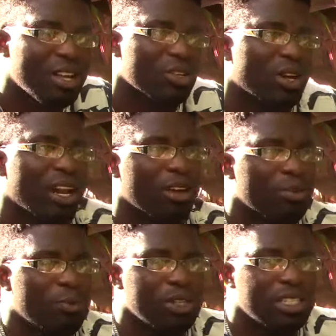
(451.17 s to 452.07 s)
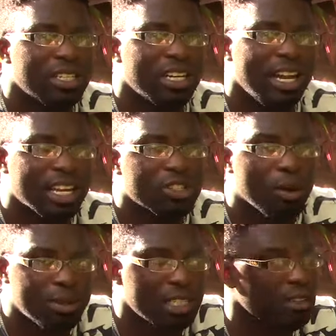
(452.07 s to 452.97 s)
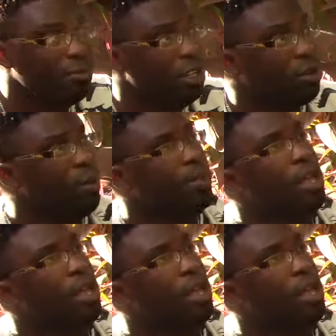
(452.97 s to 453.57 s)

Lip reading: so that I could put it in the next updated video.